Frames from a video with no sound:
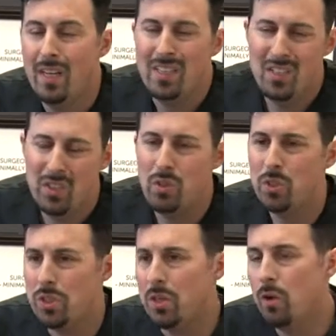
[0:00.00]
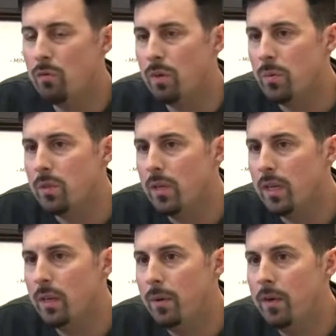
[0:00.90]
Since it's usually an ovary we're
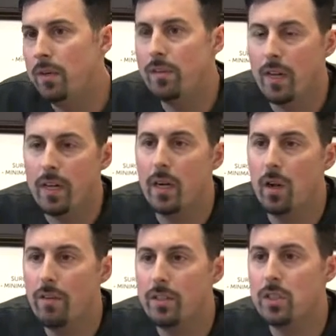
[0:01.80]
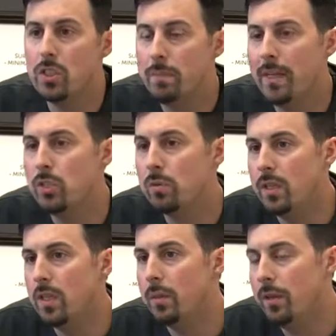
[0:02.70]
talking about, you've got to cut off the suspensory
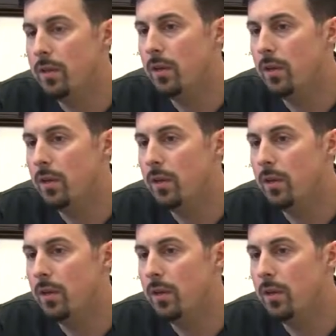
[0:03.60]
ligament of